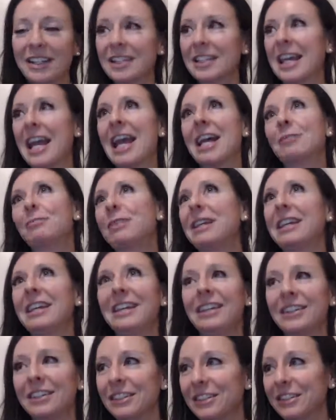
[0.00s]
This can't be
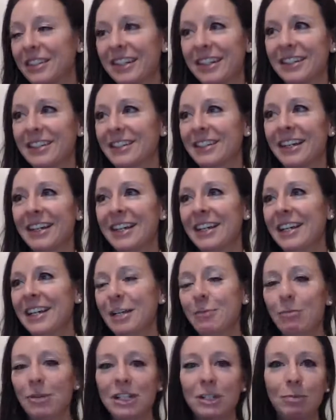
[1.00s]
healed.
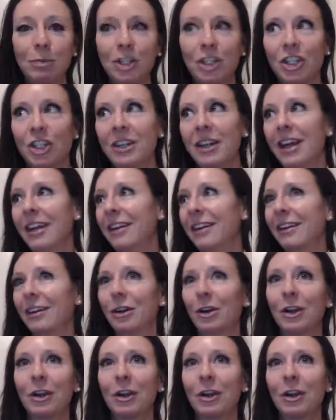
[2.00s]
It must be genetic,